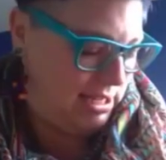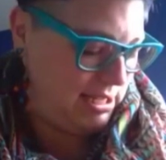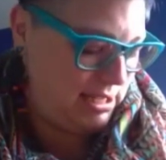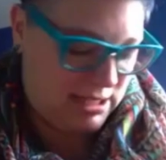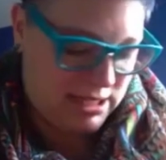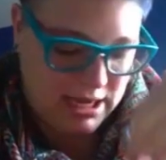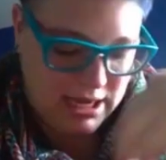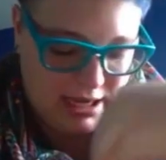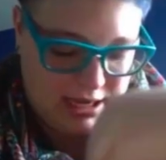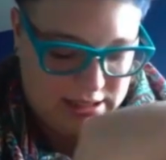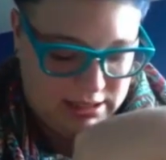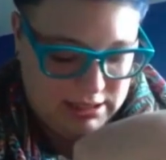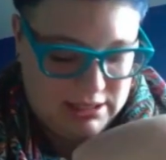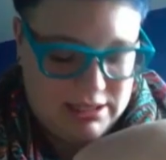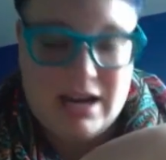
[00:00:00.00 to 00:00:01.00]

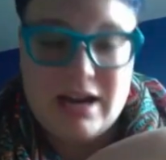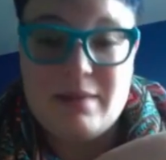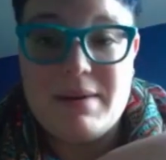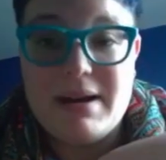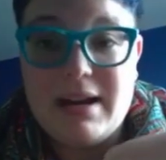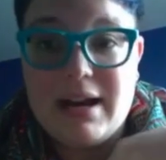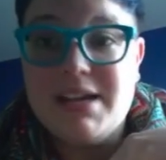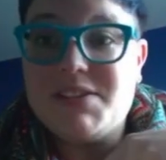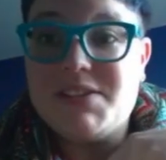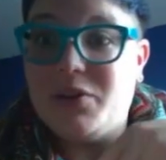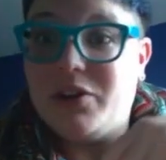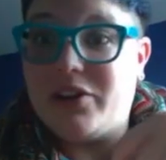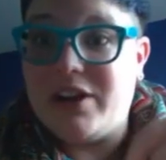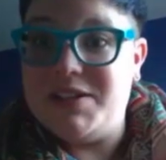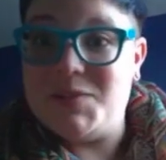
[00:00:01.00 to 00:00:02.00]
Yeah, my high
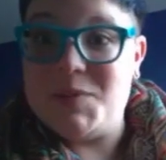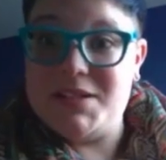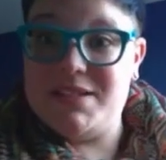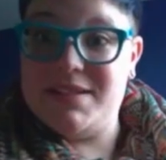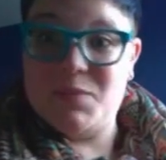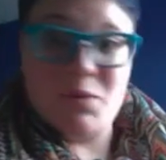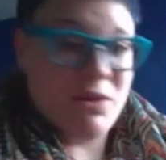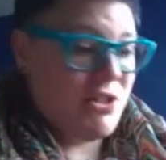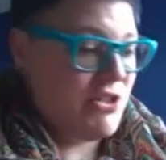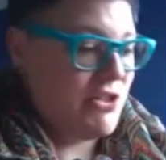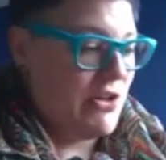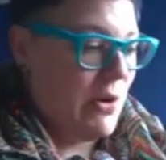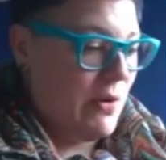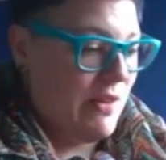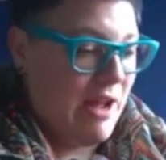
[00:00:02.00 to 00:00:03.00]
school grades would
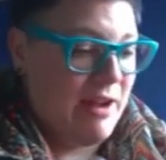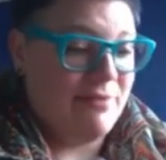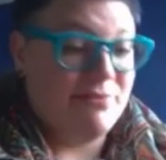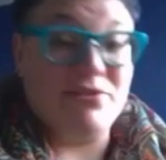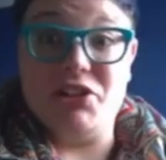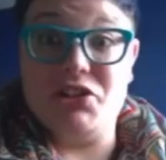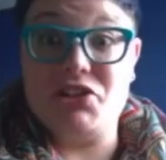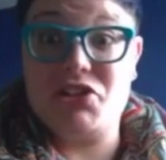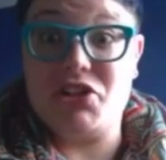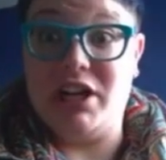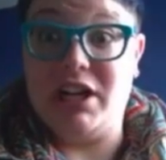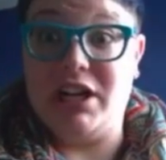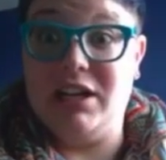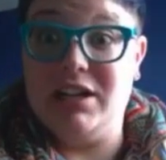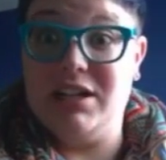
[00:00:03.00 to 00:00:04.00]
show that for
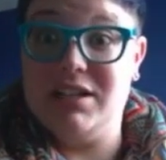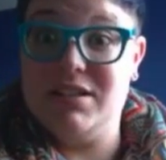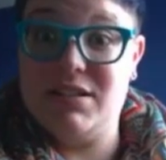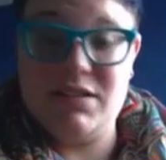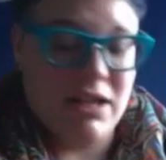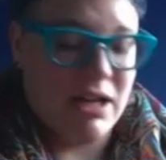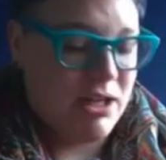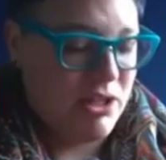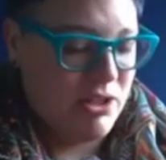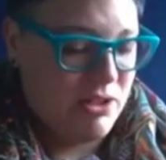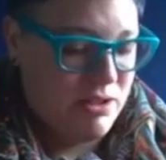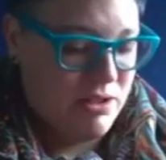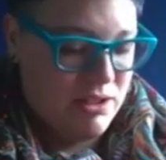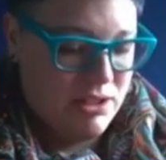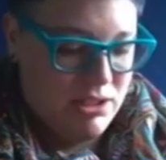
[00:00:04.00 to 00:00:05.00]
sure.
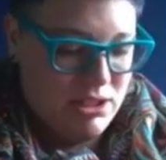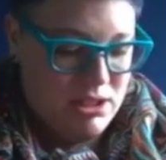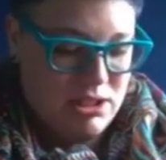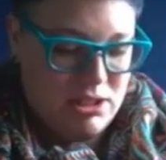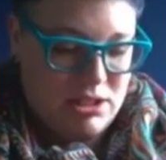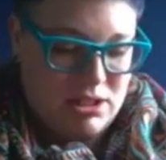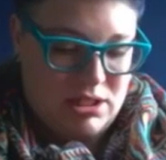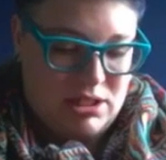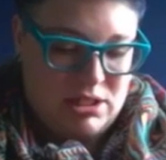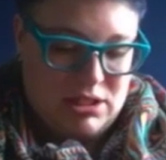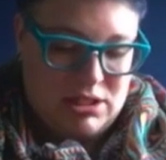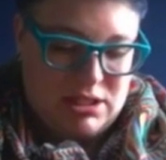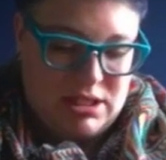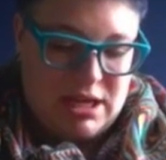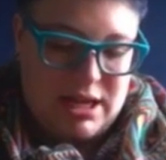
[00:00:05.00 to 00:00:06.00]
So,
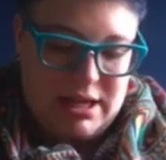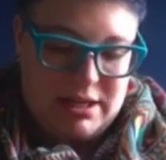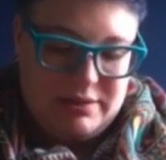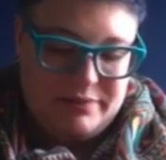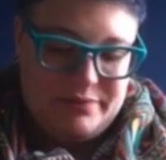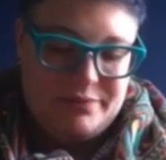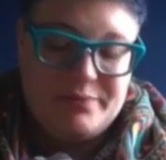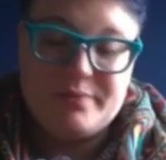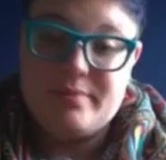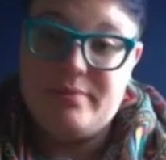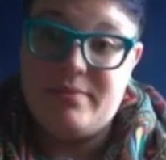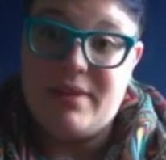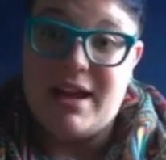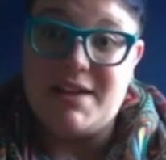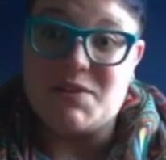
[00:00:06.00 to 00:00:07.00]
yeah,
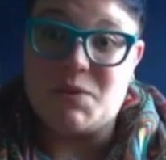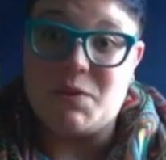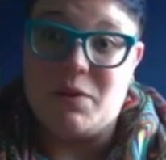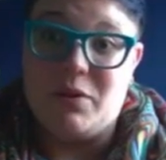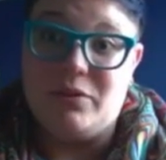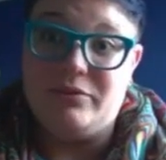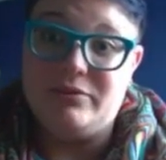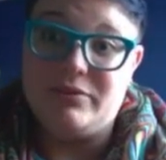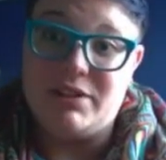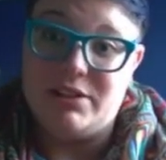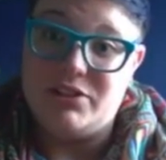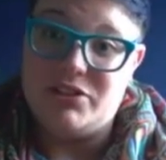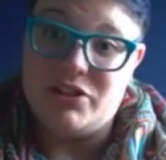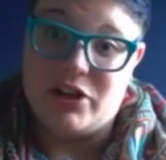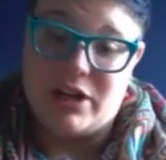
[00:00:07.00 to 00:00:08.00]
high school
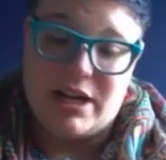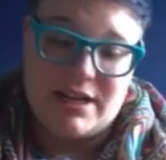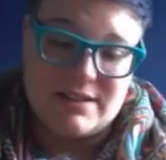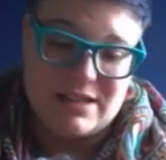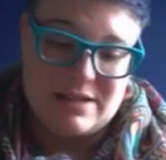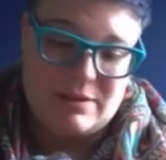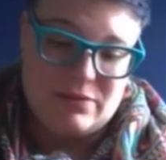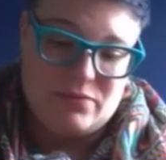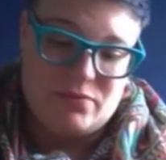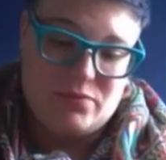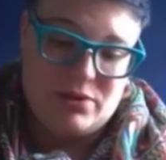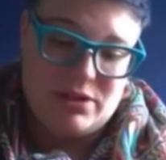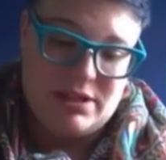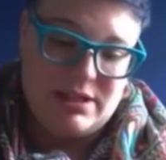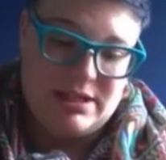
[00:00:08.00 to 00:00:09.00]
and junior high is going to be
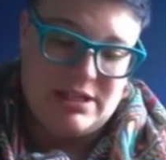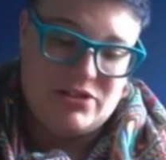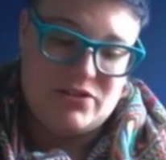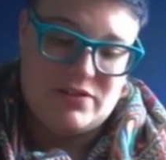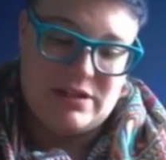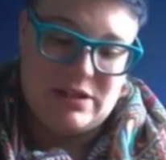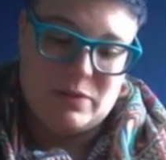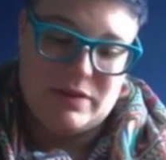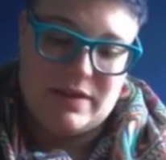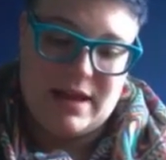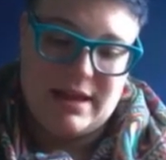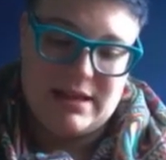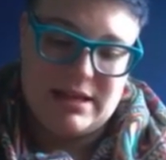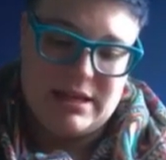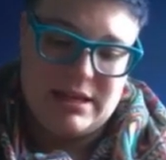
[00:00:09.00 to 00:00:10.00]
really interesting with
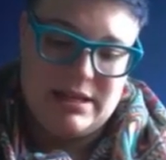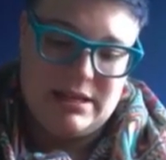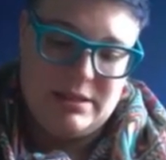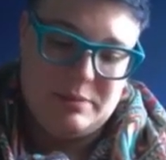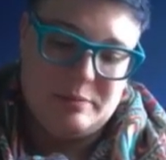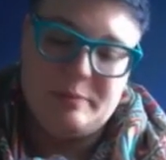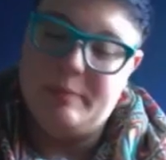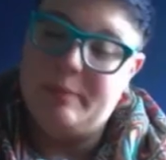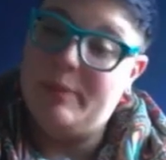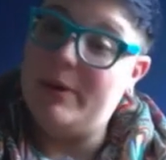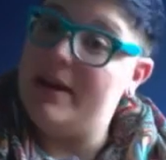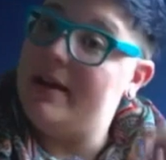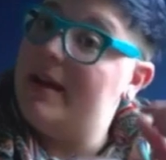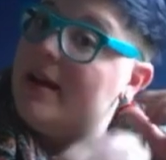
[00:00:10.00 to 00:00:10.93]
that kid. But,